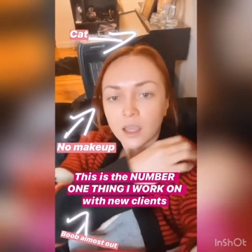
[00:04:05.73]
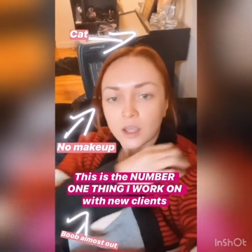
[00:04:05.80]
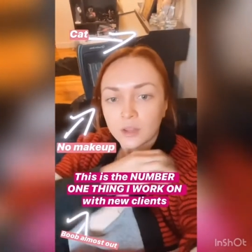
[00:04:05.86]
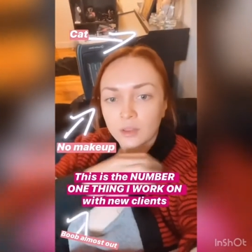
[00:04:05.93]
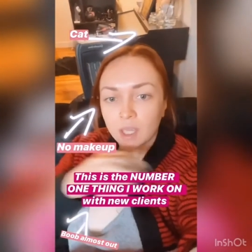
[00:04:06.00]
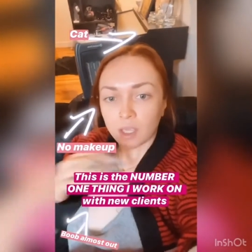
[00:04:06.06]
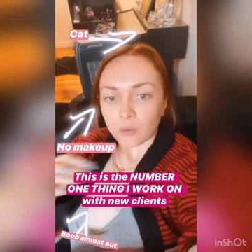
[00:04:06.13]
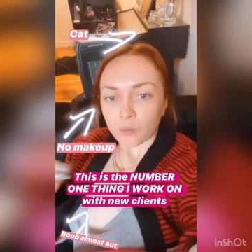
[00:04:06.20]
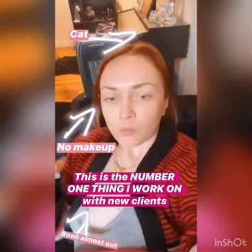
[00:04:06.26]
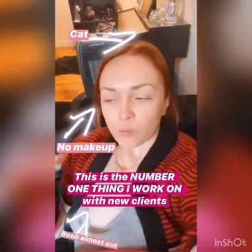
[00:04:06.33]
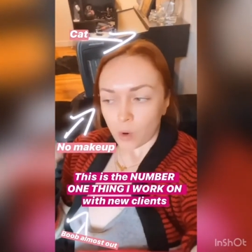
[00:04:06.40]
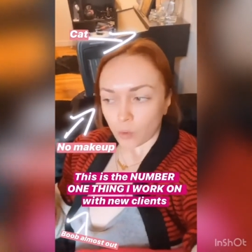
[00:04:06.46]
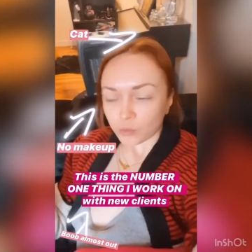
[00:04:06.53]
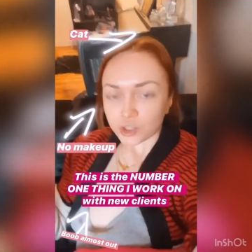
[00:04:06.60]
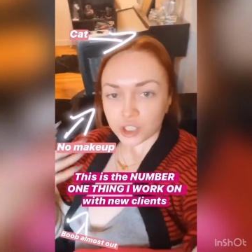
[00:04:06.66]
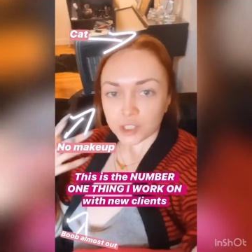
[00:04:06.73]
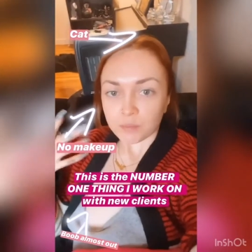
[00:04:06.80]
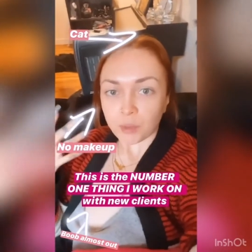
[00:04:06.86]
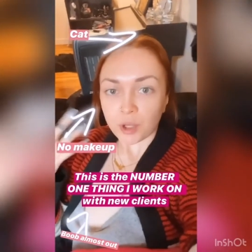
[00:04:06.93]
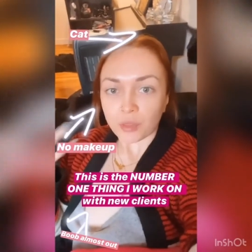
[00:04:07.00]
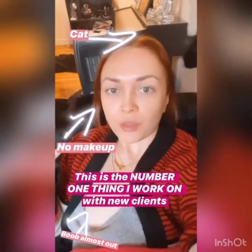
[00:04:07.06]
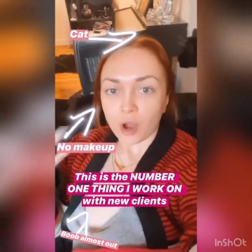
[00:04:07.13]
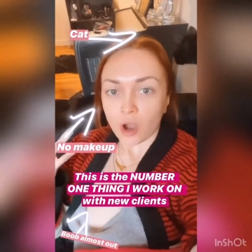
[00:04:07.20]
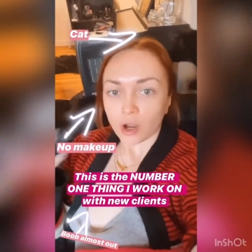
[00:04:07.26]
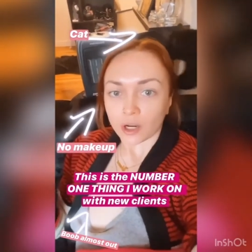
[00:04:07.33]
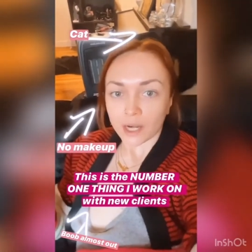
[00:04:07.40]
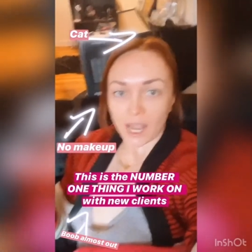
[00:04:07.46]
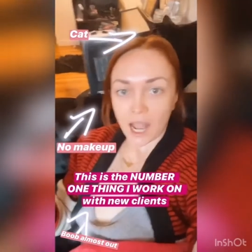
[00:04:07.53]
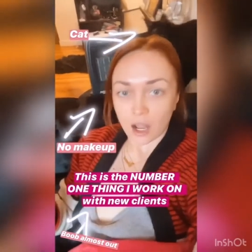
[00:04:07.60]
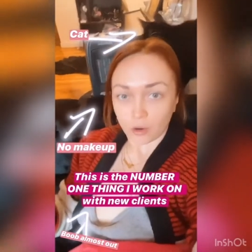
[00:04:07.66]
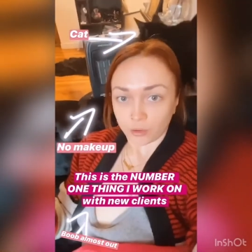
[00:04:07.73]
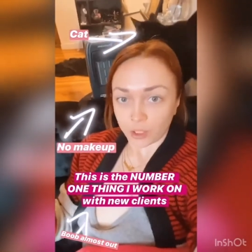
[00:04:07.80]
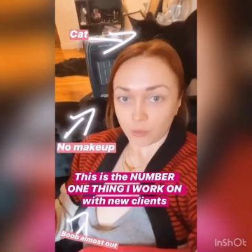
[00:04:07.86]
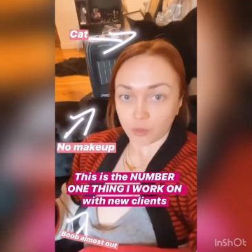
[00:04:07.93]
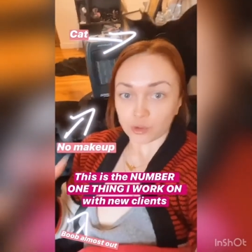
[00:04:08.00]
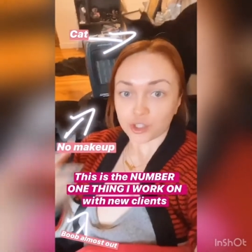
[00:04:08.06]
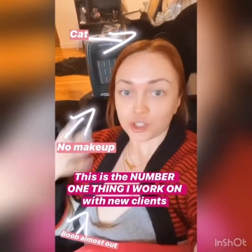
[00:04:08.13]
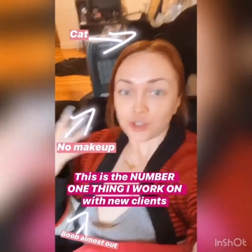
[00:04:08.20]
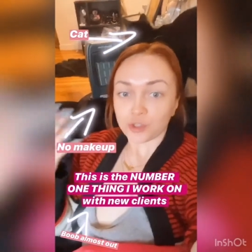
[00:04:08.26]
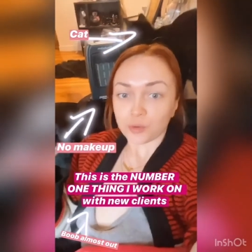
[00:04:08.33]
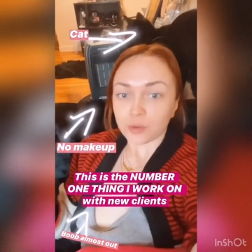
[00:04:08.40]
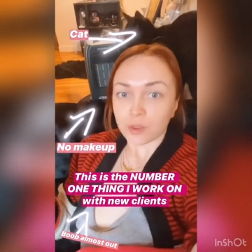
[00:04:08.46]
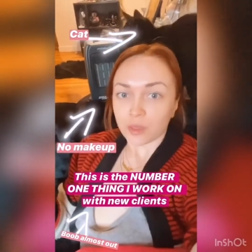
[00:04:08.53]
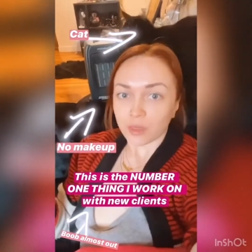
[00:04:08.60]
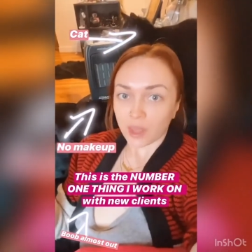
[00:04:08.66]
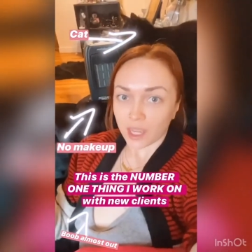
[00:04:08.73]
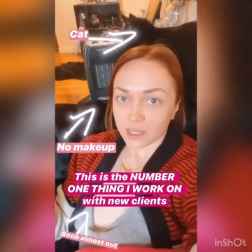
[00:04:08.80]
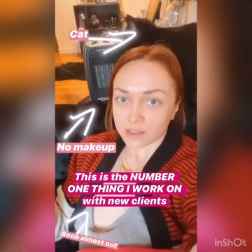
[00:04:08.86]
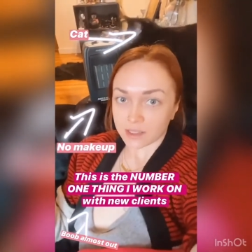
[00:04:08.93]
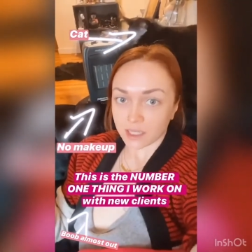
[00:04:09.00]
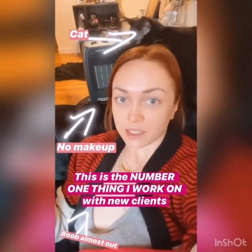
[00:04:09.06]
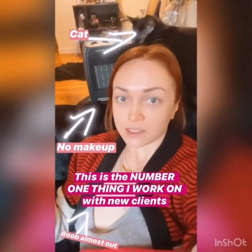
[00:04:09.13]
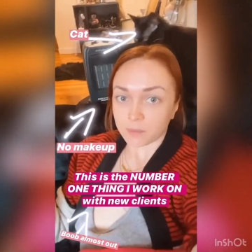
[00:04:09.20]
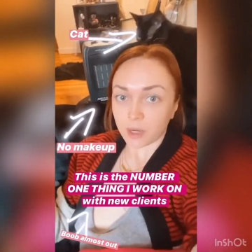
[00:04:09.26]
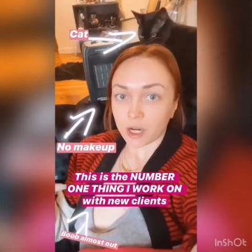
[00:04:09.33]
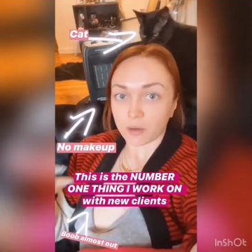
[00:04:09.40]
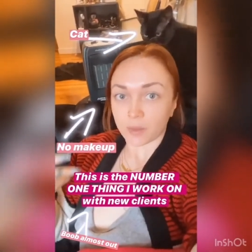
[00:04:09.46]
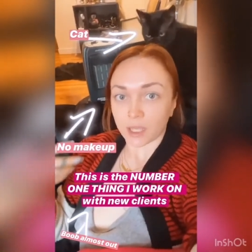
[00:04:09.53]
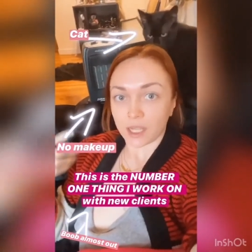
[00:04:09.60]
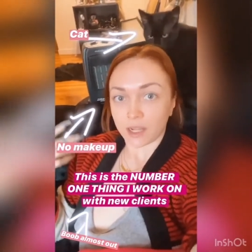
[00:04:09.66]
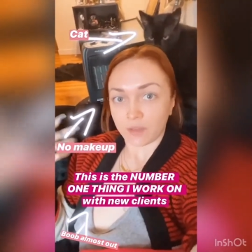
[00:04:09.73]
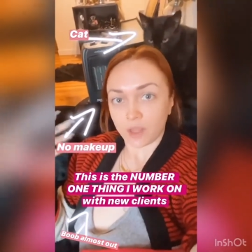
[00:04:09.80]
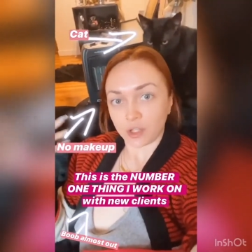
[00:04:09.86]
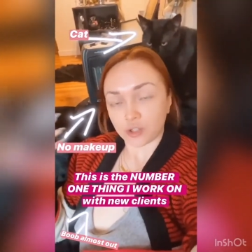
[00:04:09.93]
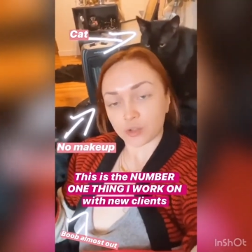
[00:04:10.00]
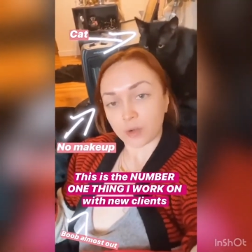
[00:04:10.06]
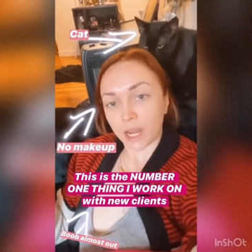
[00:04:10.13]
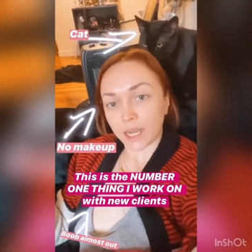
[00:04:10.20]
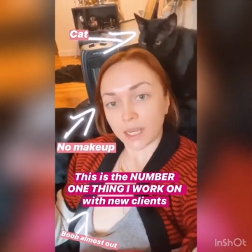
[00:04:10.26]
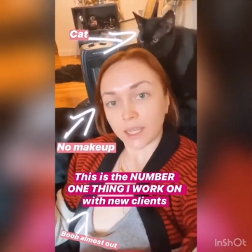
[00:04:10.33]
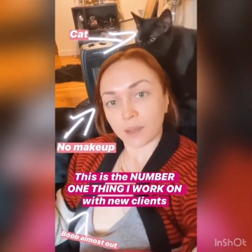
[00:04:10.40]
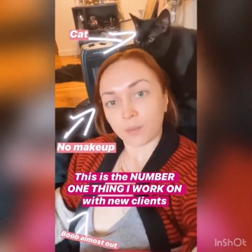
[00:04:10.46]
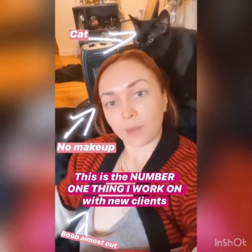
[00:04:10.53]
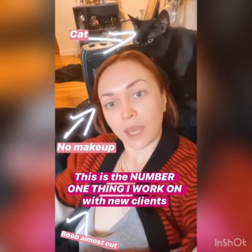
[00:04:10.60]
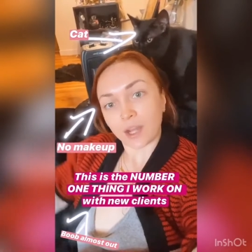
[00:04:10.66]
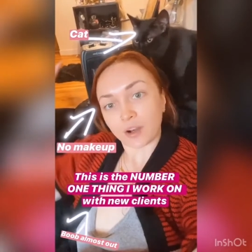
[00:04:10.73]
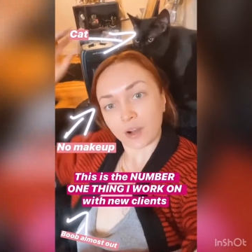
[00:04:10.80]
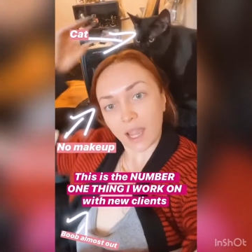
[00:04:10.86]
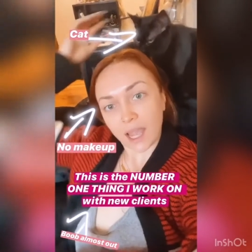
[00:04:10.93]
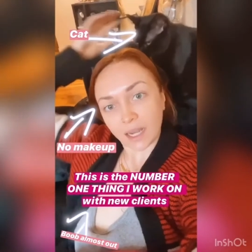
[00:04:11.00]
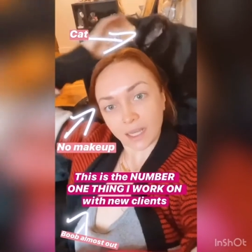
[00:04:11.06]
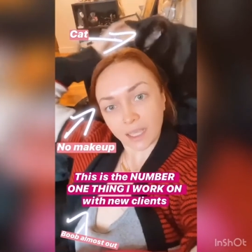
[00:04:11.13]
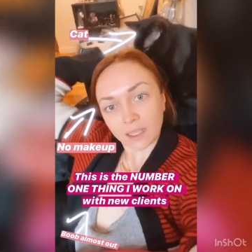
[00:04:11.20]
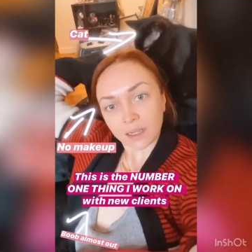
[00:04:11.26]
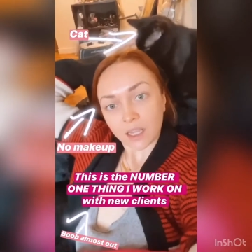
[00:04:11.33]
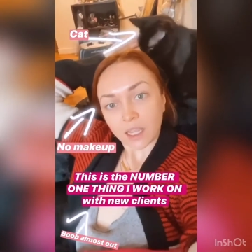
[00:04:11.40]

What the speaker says: They won't just put the art out. They won't just do the thing as the experiment and then try to get better at it.